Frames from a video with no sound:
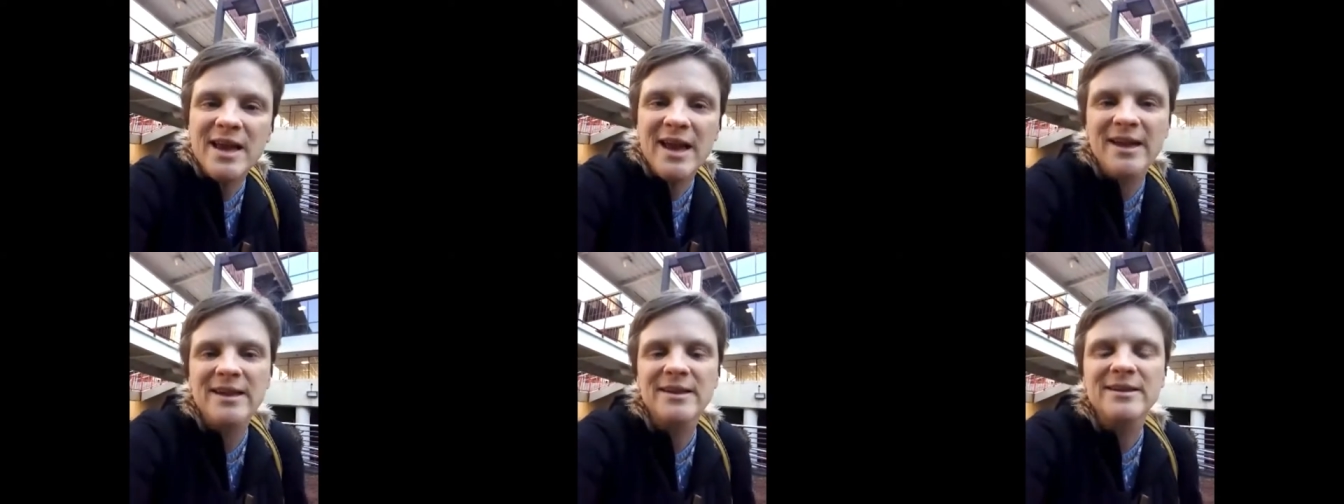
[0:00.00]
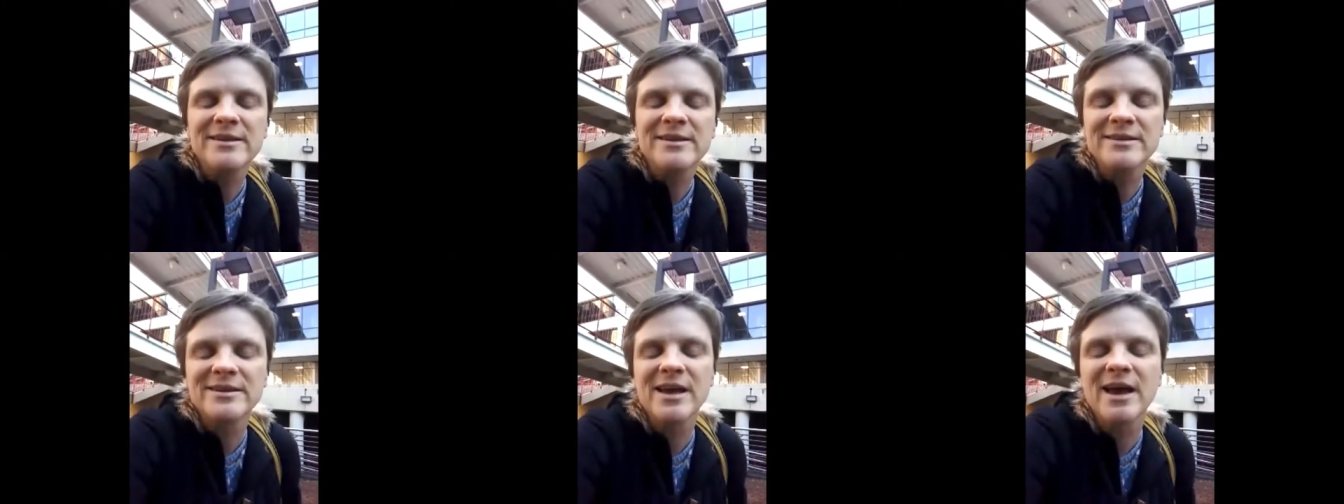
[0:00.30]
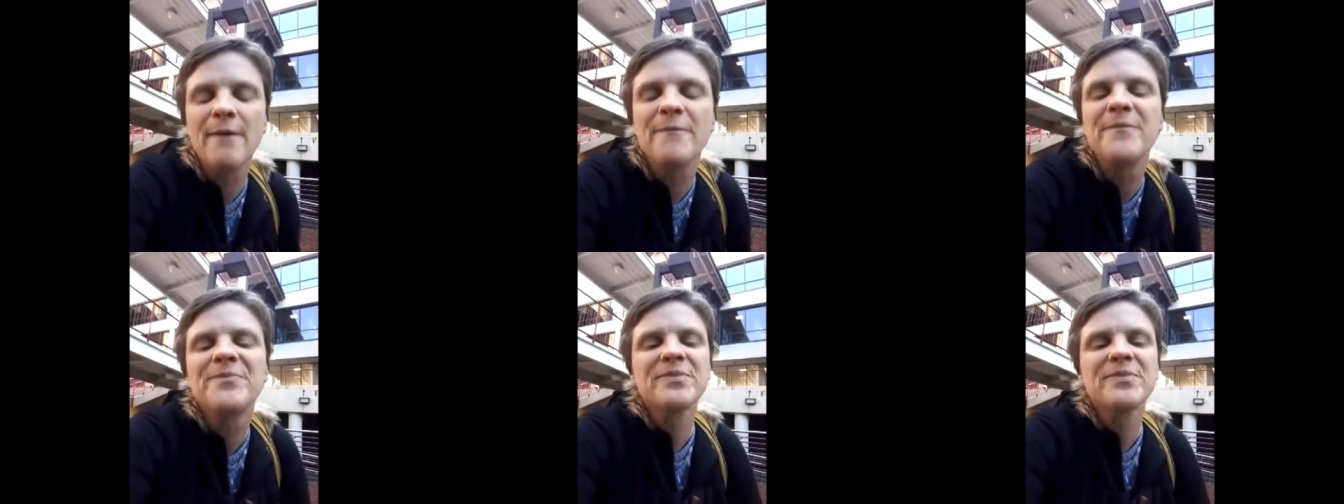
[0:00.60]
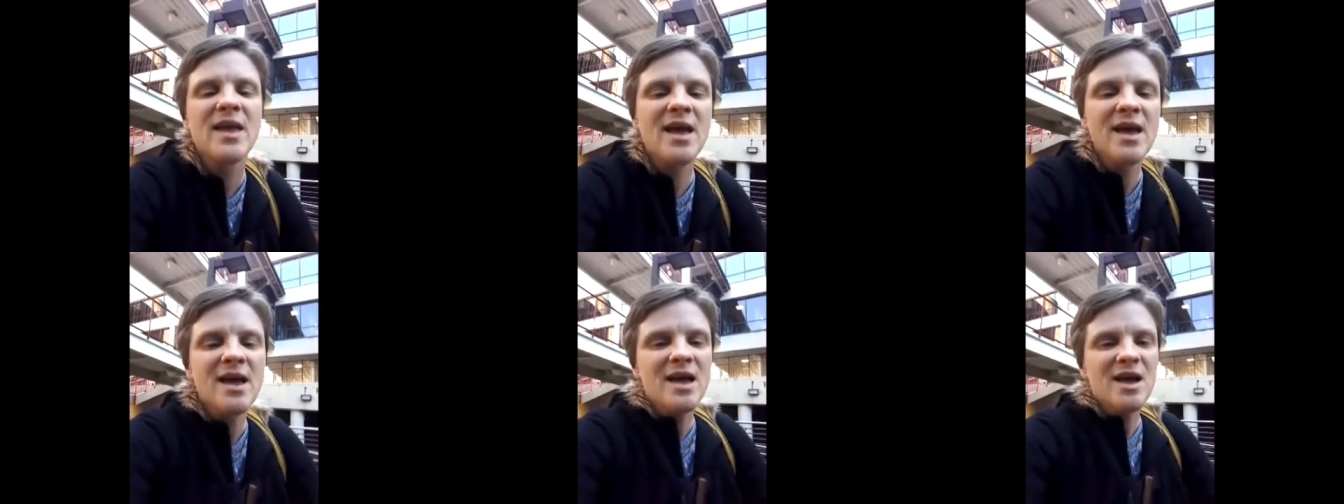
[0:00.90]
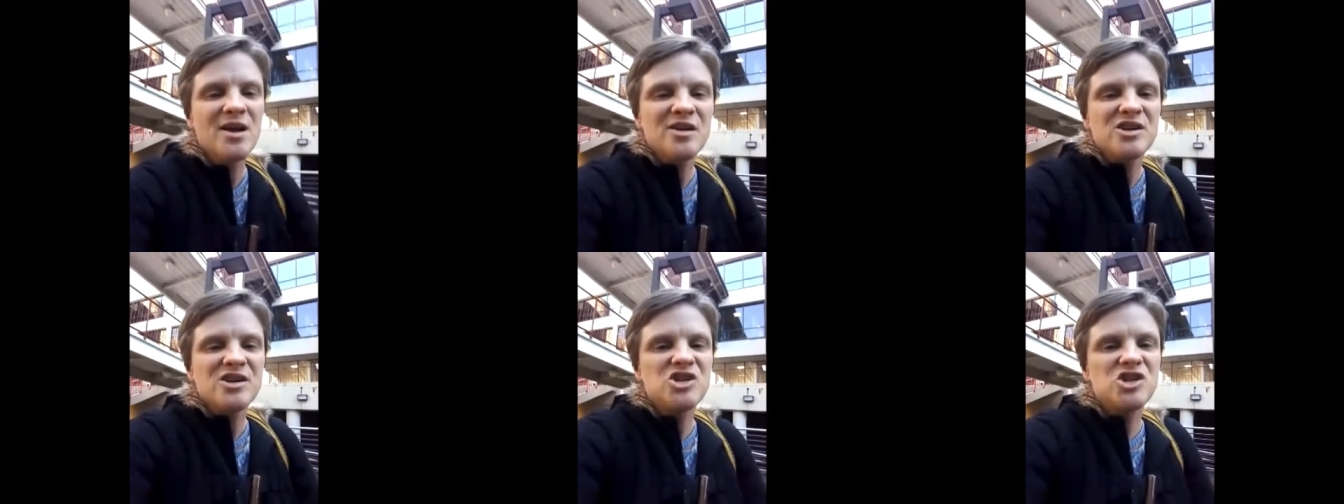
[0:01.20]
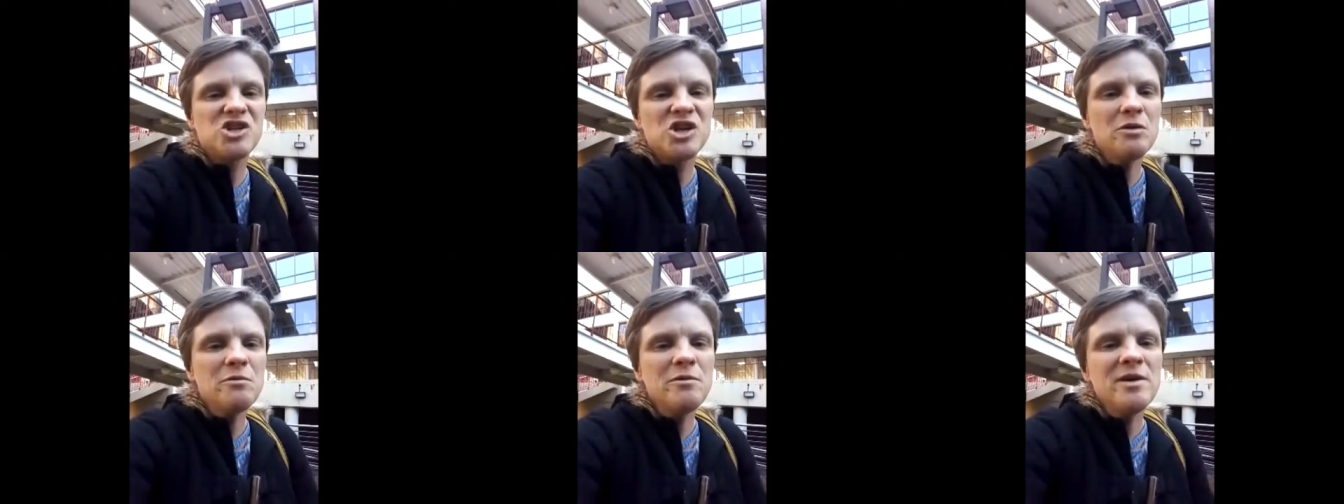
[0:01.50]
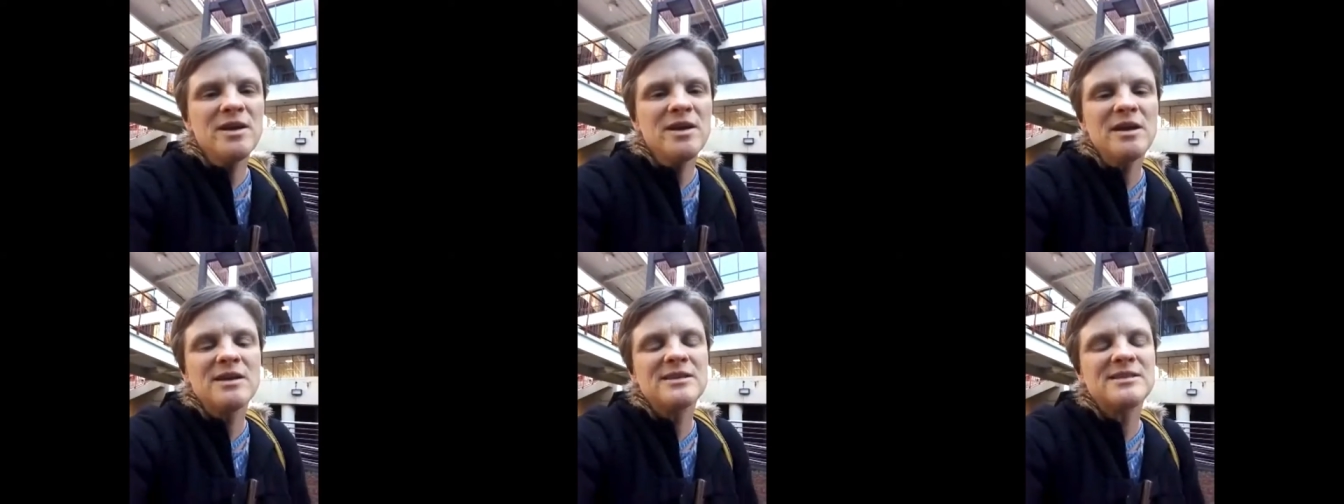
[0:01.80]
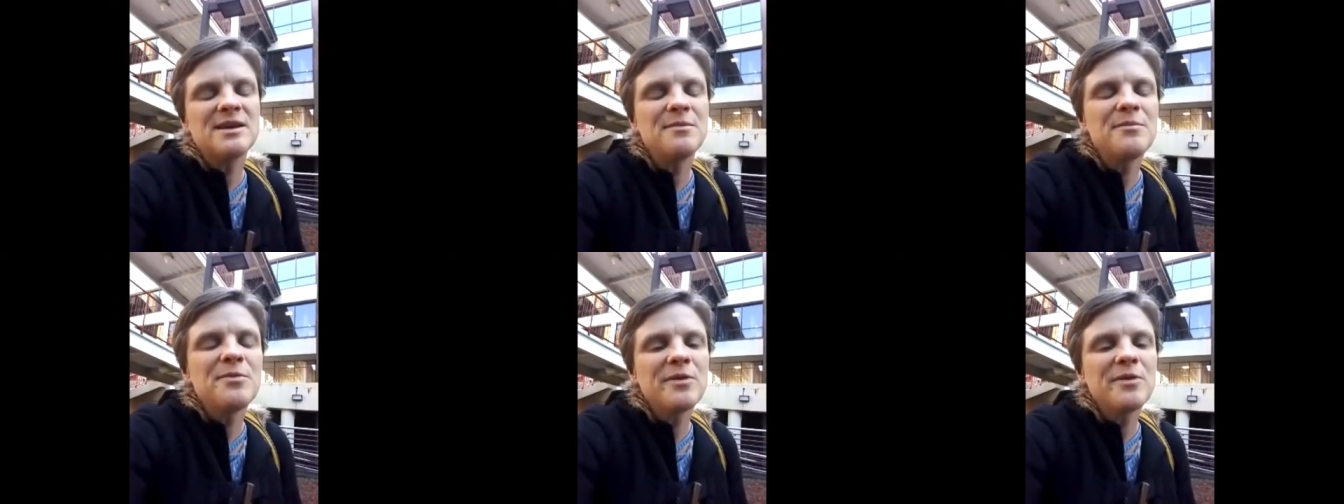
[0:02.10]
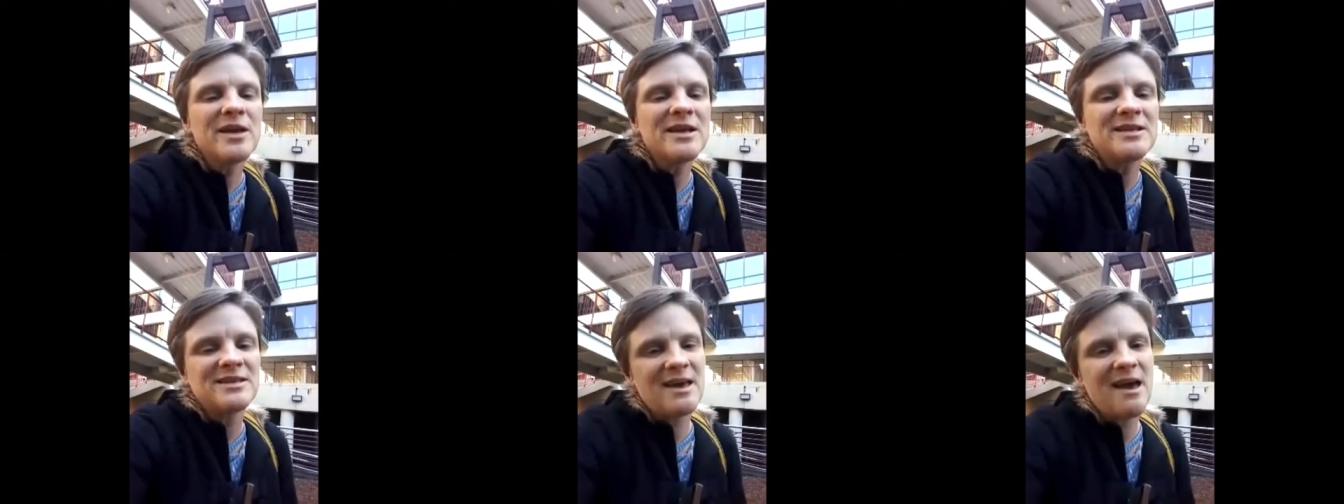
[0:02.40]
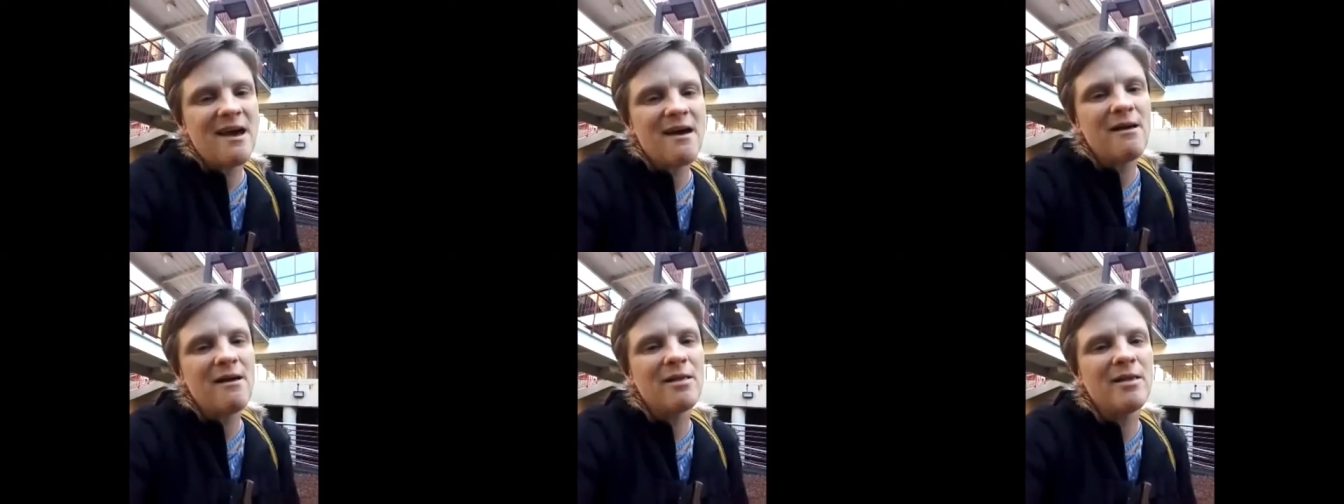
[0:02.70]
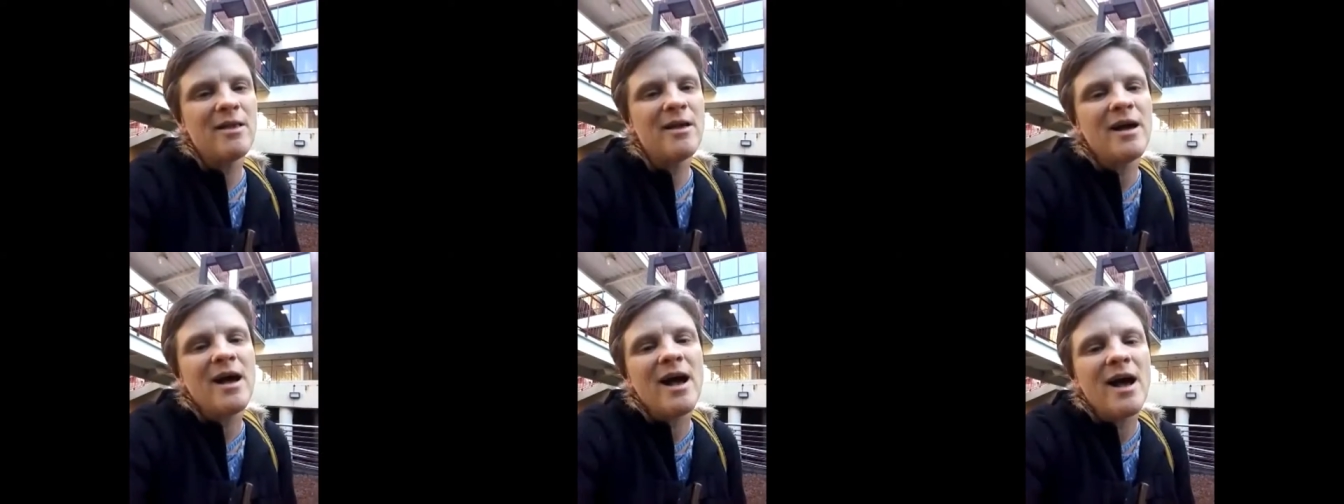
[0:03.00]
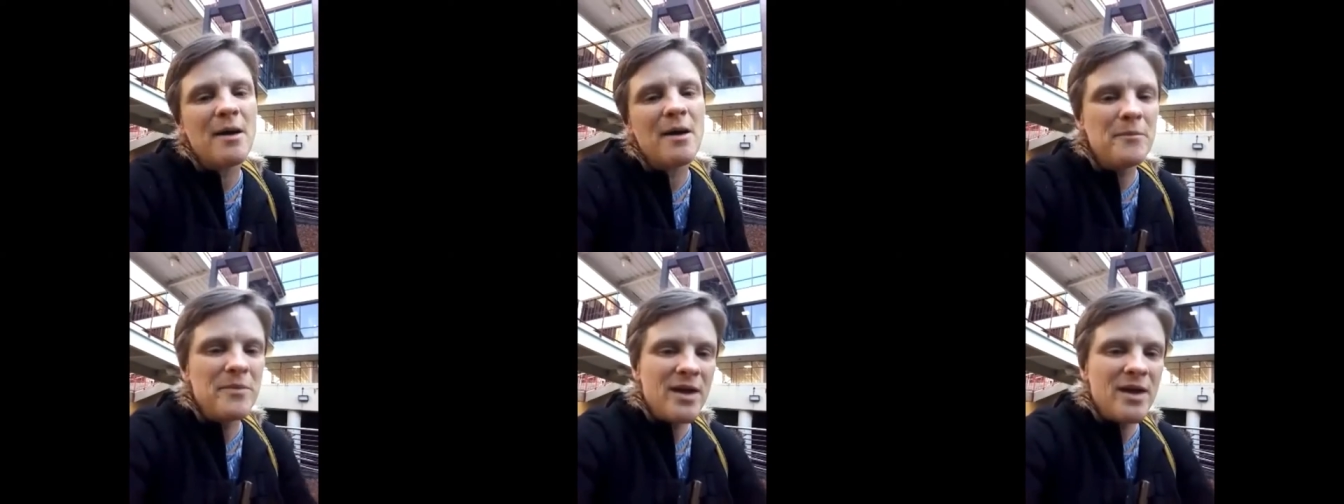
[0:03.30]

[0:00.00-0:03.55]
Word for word: And uh, she would simply tell uh,